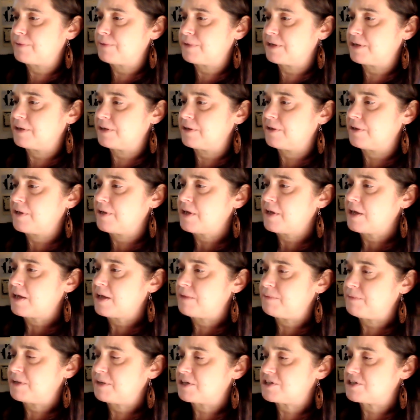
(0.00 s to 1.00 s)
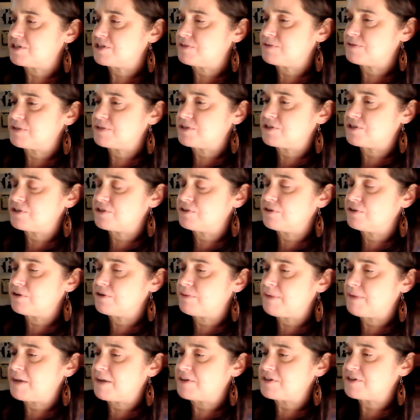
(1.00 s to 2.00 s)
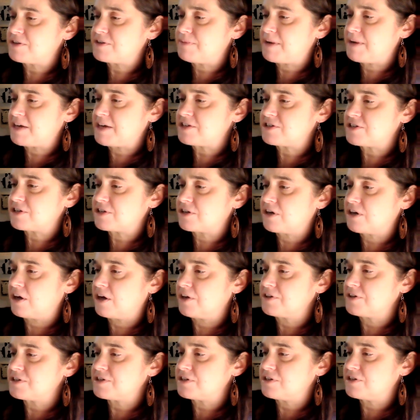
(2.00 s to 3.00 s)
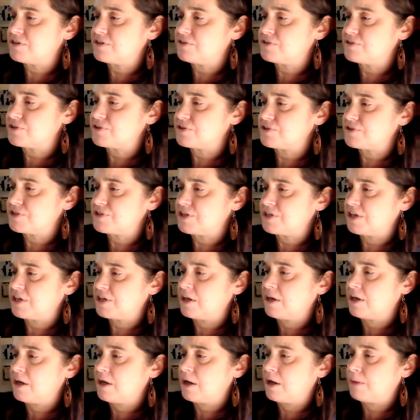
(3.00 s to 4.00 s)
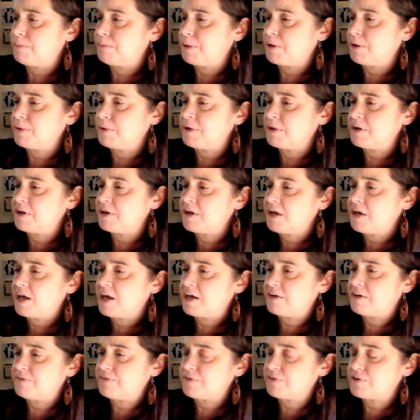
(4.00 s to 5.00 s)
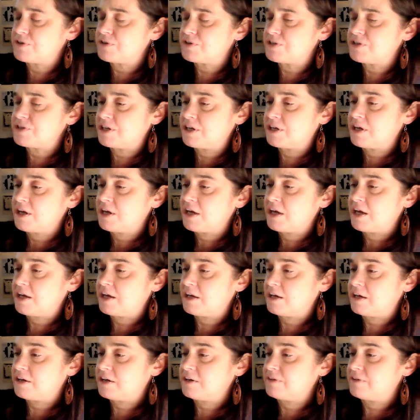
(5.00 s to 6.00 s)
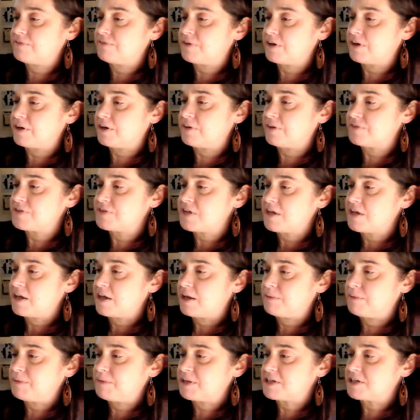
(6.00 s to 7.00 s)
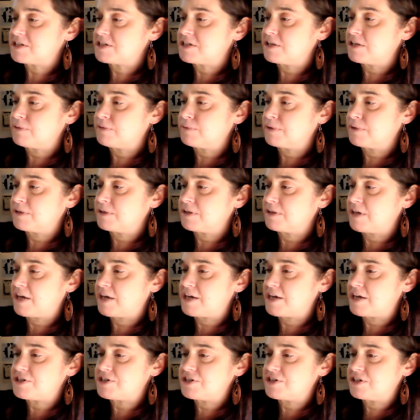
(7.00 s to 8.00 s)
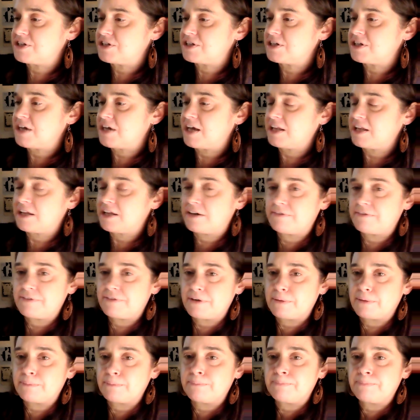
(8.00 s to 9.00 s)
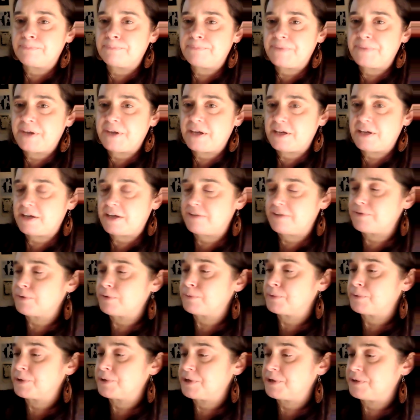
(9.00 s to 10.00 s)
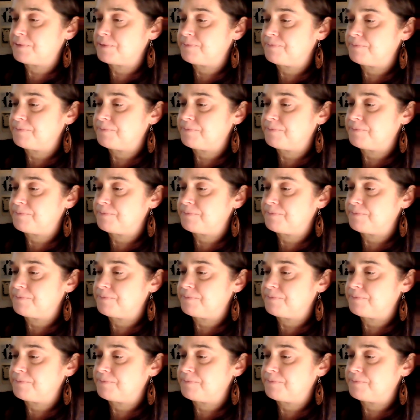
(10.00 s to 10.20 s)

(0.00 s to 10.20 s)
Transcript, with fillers: real, and because she was a junior at Mount Sebastian College in New Jersey, a poet and a virgin and uninvolved, and because he realized she did not love him and never would.